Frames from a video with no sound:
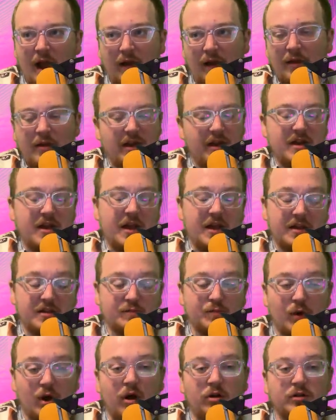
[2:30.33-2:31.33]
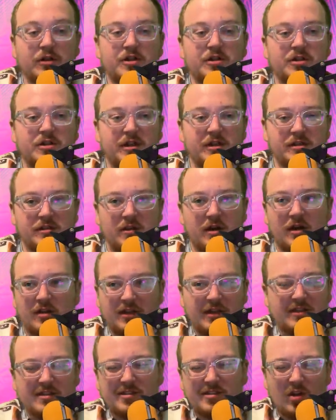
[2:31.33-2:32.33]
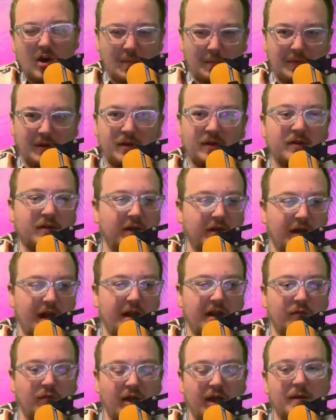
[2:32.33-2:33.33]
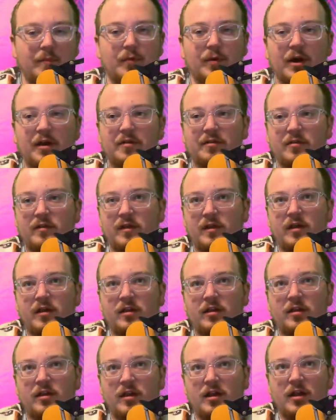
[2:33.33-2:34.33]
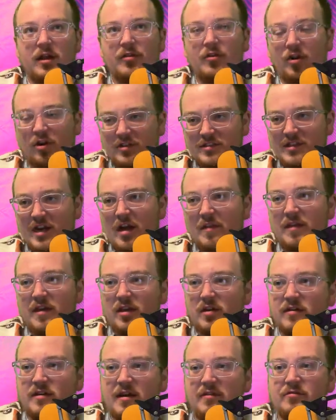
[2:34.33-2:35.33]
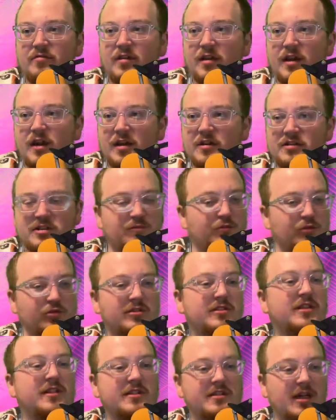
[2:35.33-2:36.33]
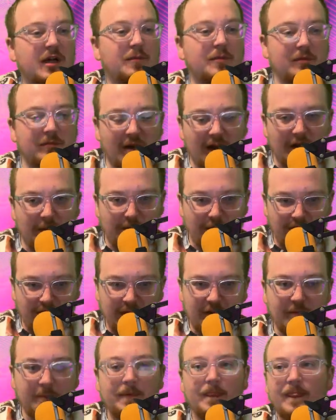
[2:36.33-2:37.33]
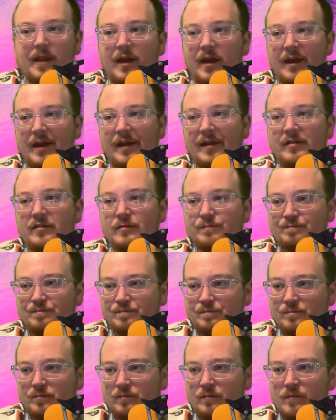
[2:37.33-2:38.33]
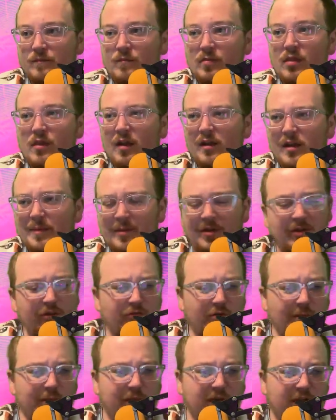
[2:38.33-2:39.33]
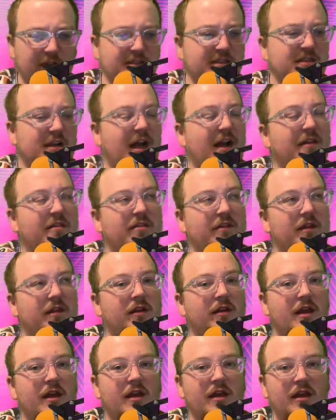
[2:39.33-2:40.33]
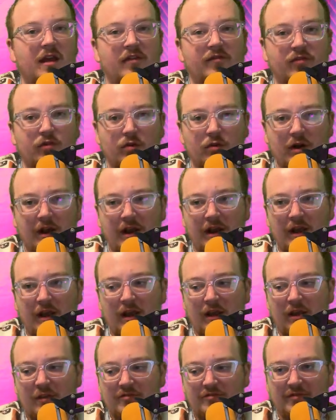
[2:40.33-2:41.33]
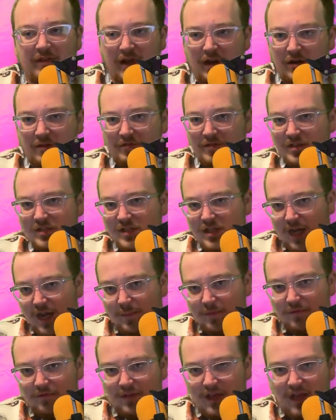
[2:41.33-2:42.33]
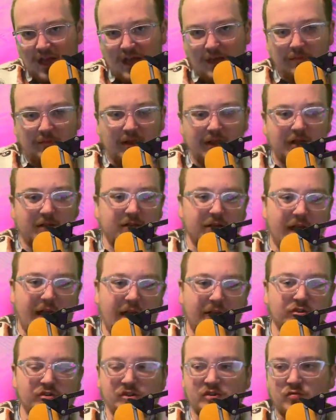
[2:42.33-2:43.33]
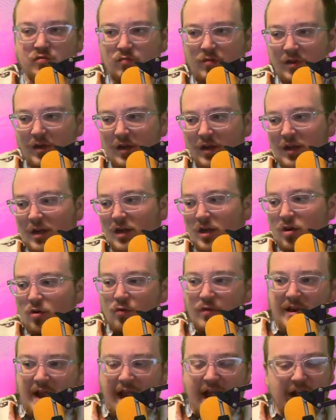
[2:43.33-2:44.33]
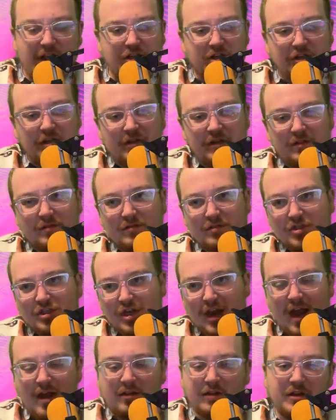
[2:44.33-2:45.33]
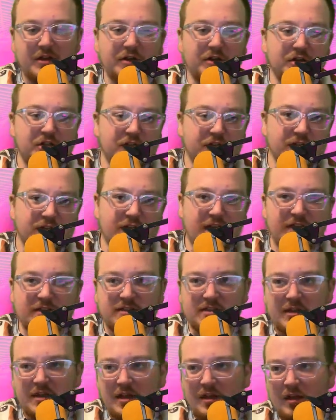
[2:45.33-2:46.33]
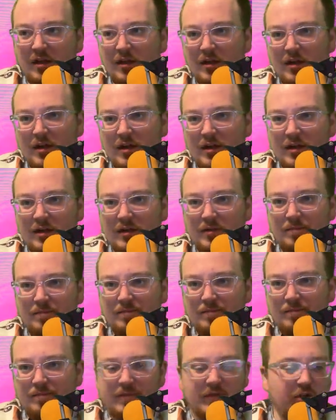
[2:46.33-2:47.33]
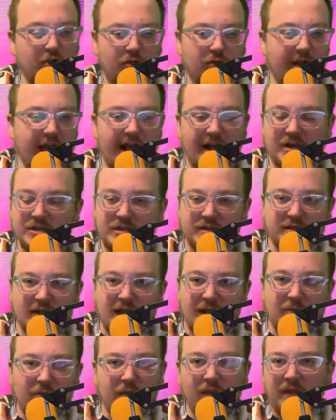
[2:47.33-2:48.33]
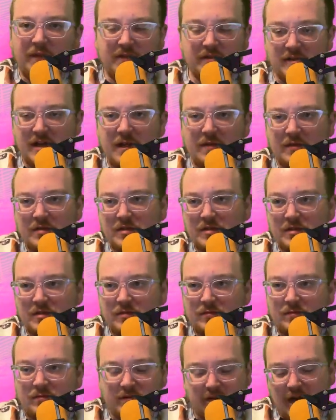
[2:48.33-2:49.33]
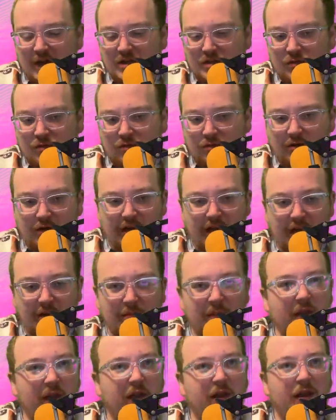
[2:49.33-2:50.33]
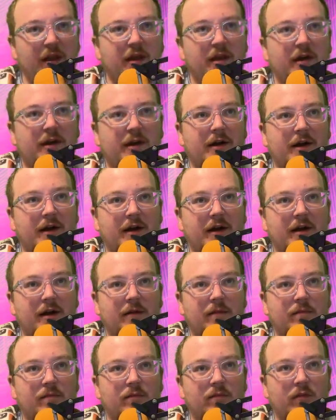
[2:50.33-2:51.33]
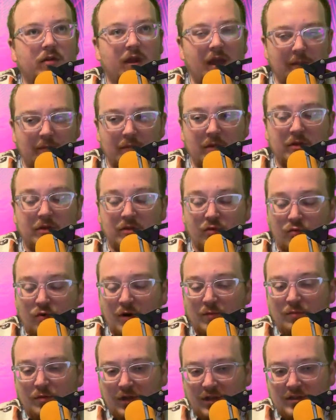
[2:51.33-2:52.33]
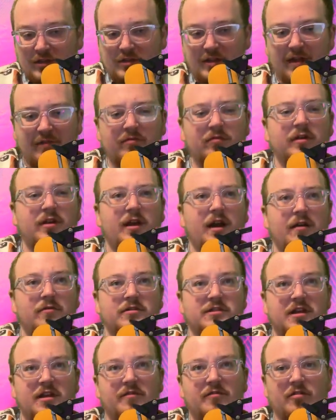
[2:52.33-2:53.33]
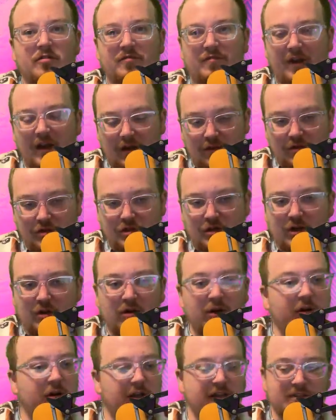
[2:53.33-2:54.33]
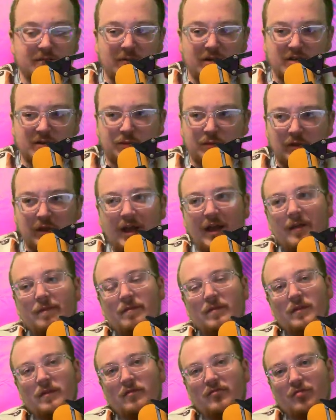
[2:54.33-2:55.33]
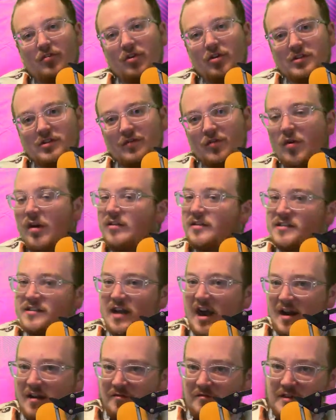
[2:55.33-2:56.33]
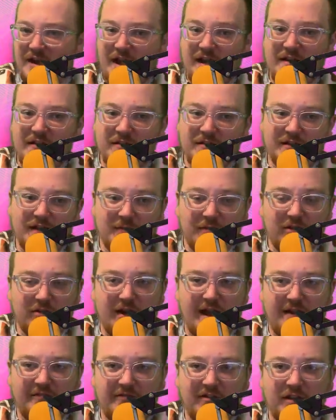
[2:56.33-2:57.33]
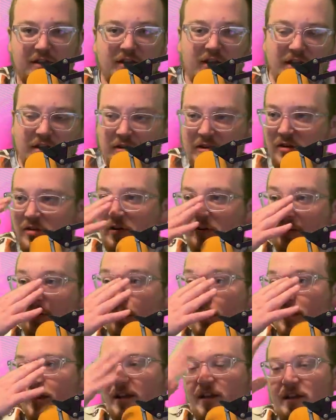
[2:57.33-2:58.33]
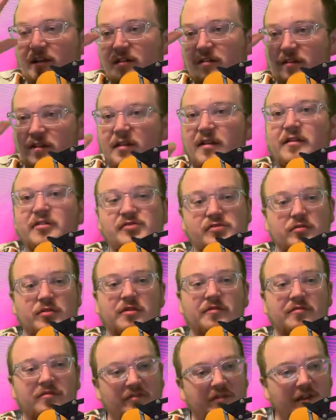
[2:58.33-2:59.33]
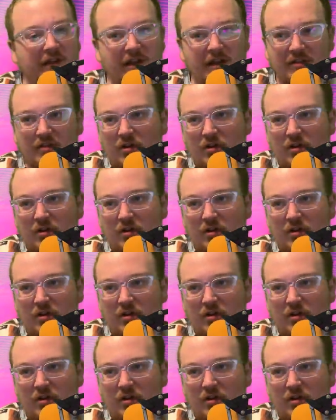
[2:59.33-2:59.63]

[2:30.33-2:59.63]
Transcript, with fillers: I, it, it's polished. It's not like sloppy in any way, but the the art style they could definitely kind of spruce things up in my opinion. And Chameleon Run Plus, I think if you're a fan of this type of game, like that, just re- reaction challenge and testing uh, your reaction time on like this endless side scroller game, uh, Chameleon Run Plus definitely, I would say if you're a fan of the genre, is a must play for those of you outside of that demographic and you're not in the sort of